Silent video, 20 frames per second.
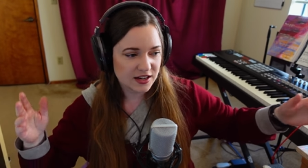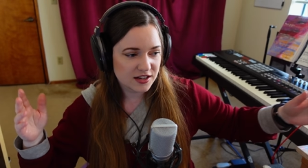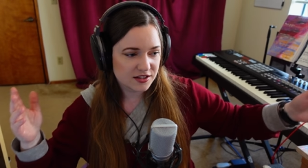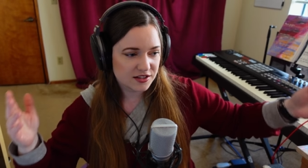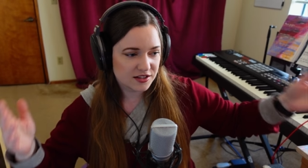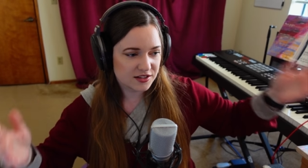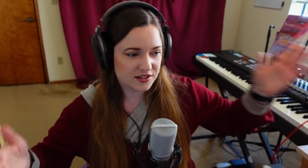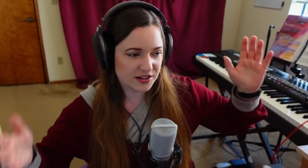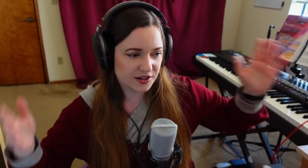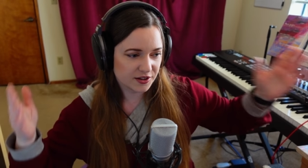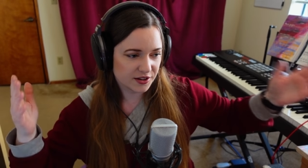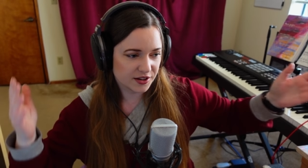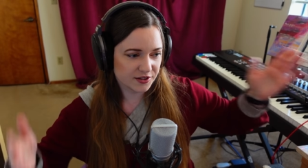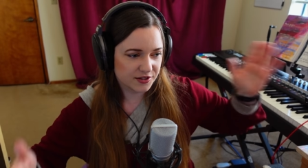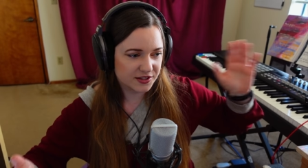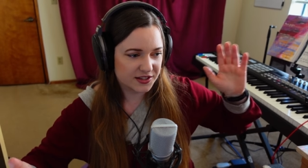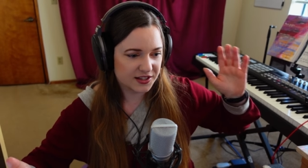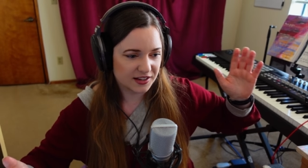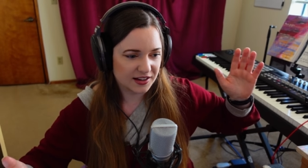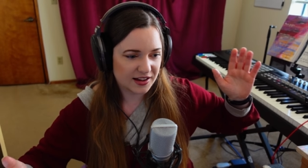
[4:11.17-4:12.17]
stereo
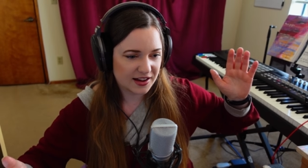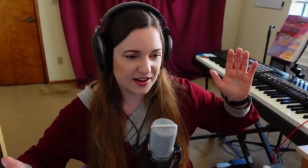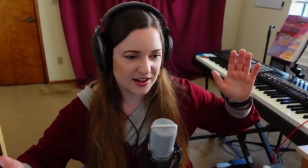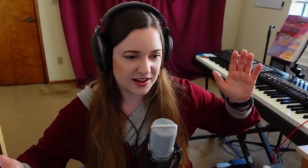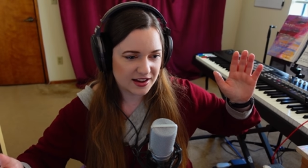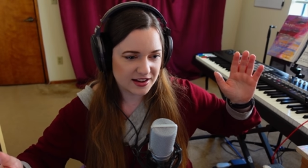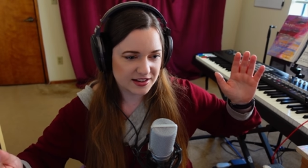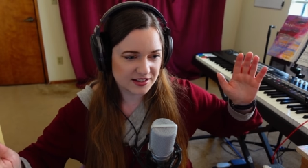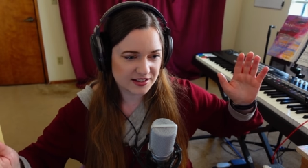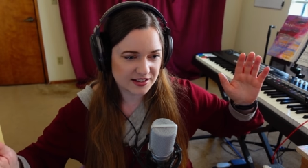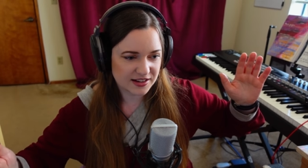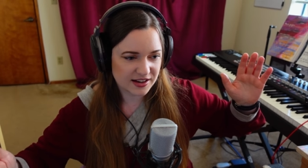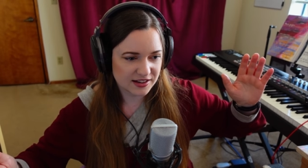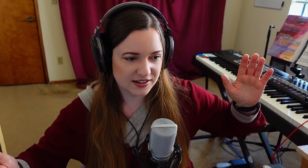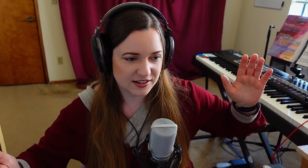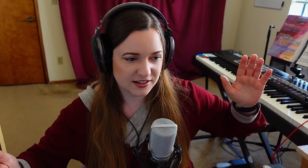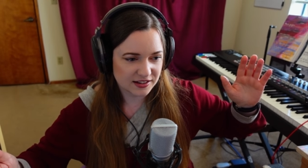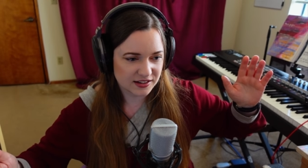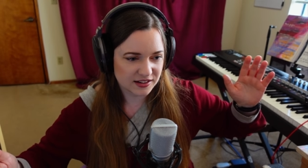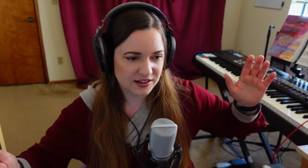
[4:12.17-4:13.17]
delays
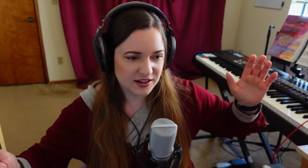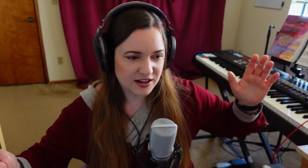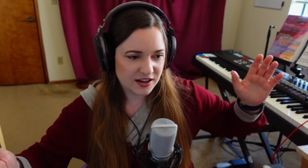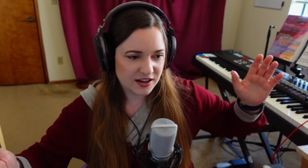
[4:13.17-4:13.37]
and